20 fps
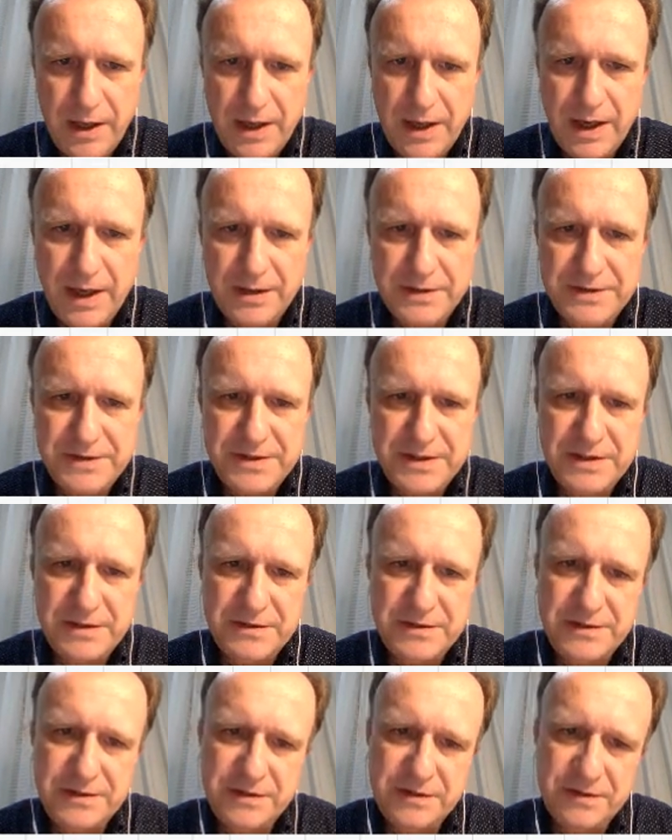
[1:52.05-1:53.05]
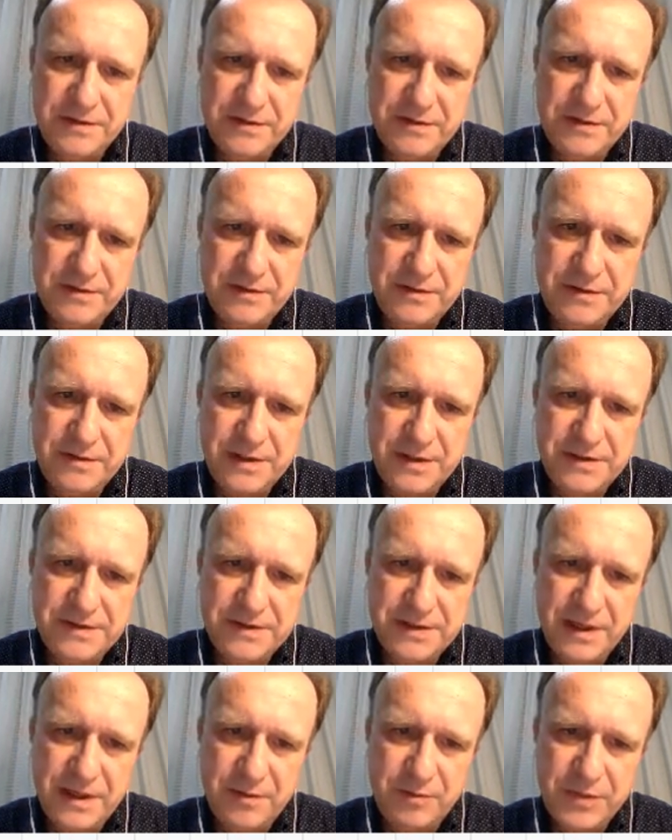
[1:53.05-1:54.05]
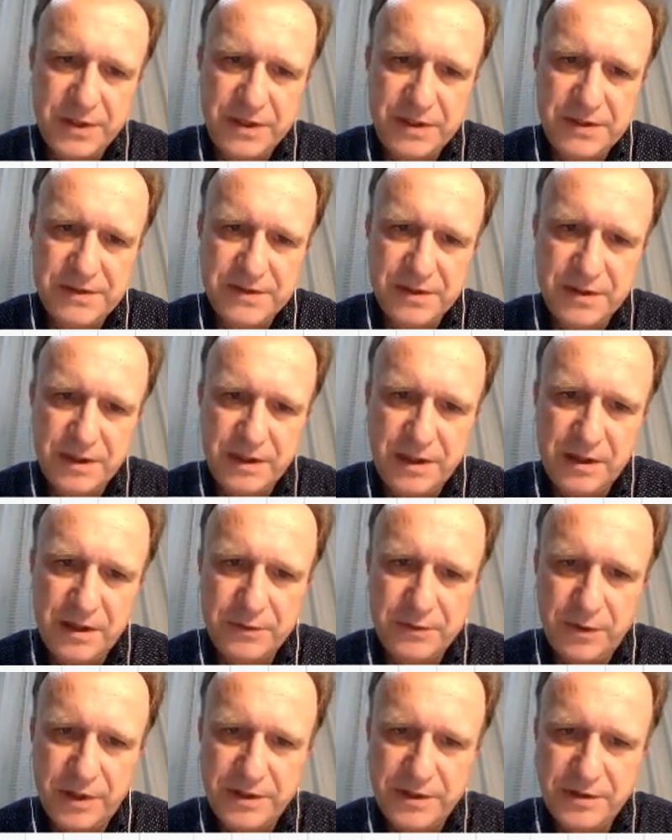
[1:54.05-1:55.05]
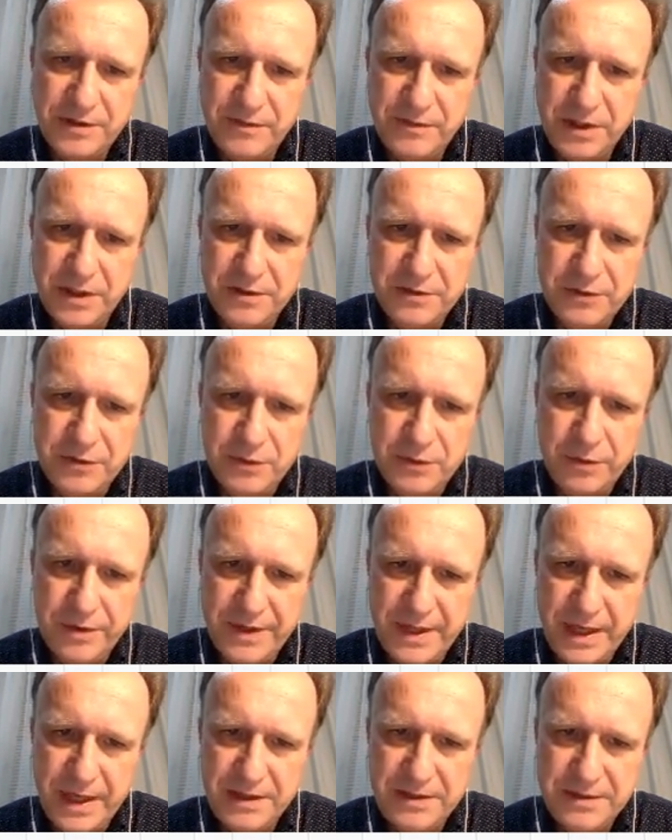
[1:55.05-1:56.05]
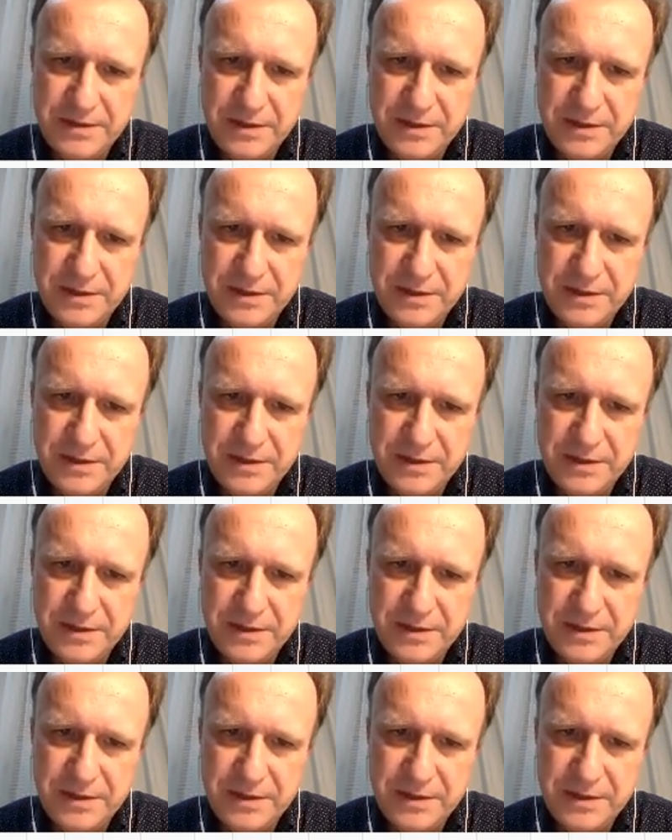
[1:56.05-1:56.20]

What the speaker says: And since this can be easily calculated, we can do that.